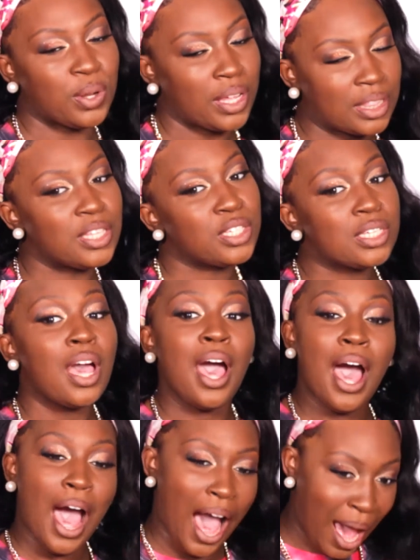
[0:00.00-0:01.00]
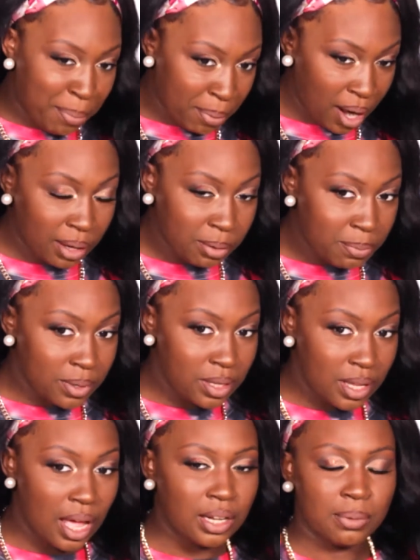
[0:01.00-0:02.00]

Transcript: Like this, I probably